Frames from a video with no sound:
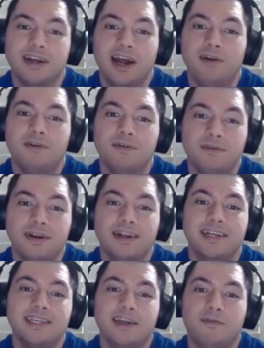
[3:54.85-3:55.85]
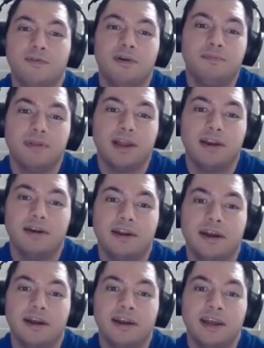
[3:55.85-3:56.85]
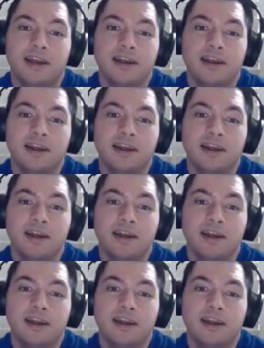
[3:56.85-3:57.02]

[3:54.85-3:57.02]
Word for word: how is that for a player to